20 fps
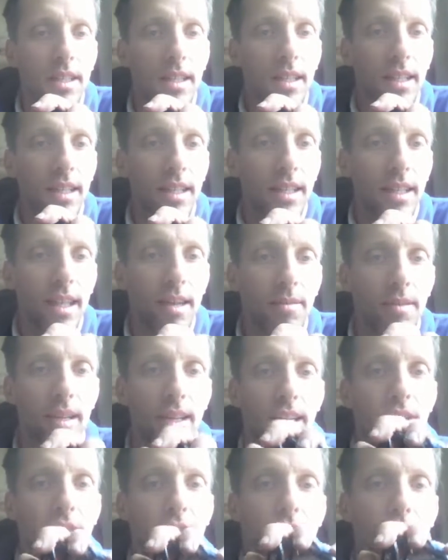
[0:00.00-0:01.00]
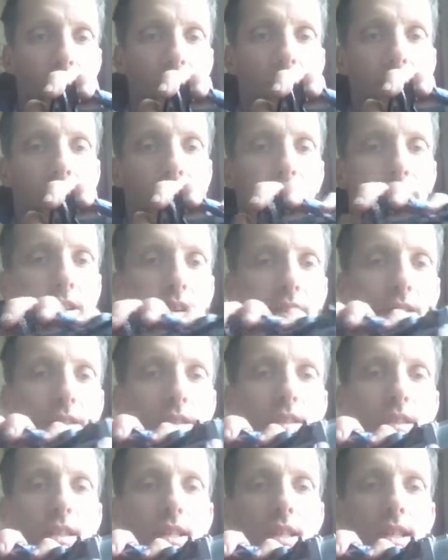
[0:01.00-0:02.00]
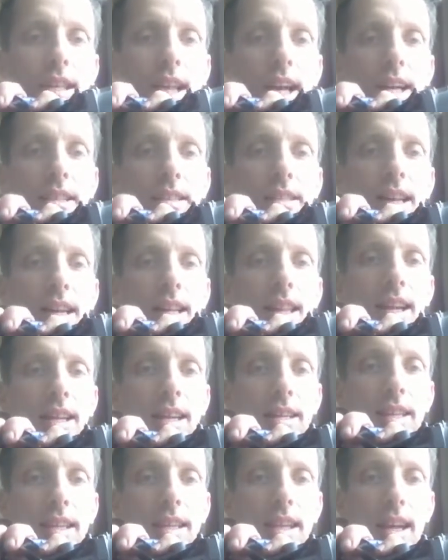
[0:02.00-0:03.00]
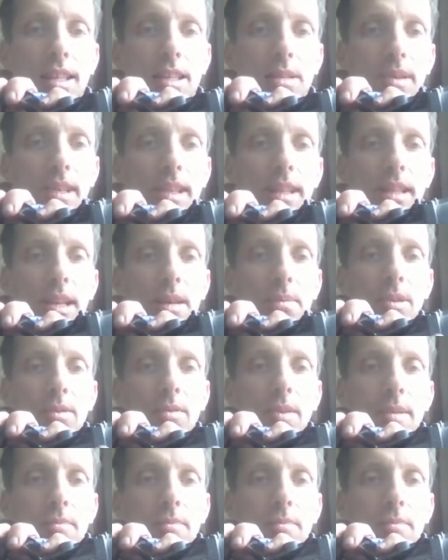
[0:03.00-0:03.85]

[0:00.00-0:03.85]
that one I showed you first, it has, like I said, it has to be in the number